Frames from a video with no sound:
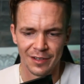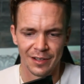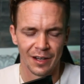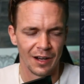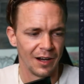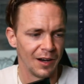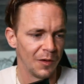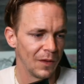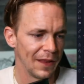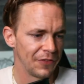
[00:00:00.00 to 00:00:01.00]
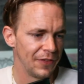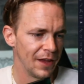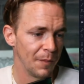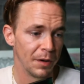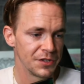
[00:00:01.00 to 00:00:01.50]
Well, that's a
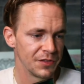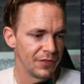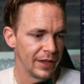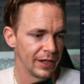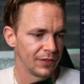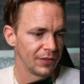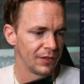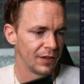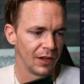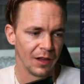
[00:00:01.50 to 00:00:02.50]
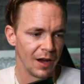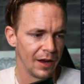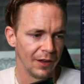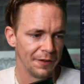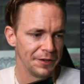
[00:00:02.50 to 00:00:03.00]
bunch of things. I
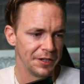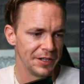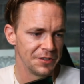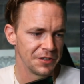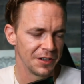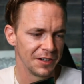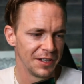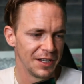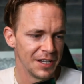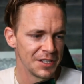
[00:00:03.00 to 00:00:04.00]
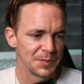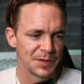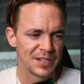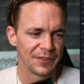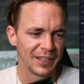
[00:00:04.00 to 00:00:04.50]
love Indonesia.
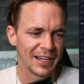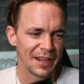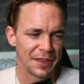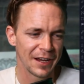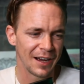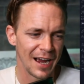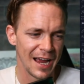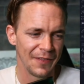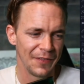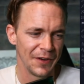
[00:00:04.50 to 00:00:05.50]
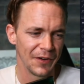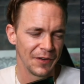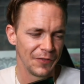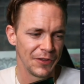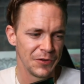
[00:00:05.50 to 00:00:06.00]
Specifically, I think
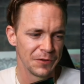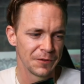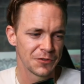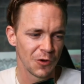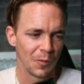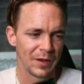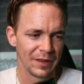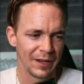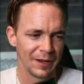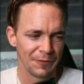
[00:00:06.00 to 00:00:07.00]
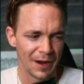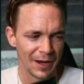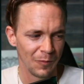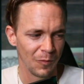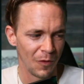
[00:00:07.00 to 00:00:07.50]
the universe told me that if I
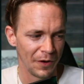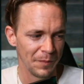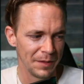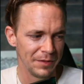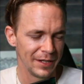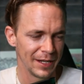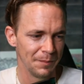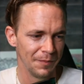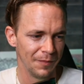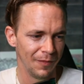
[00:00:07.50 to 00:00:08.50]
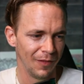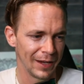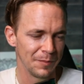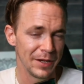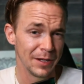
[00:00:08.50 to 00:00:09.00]
want to maybe
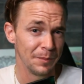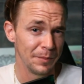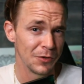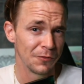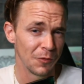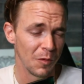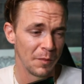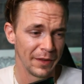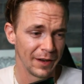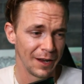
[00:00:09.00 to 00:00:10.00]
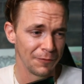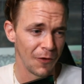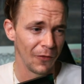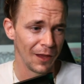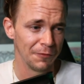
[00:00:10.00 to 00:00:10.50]
meet a beautiful woman that I fall
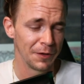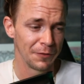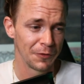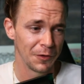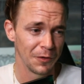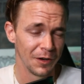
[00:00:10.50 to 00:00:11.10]
in love with for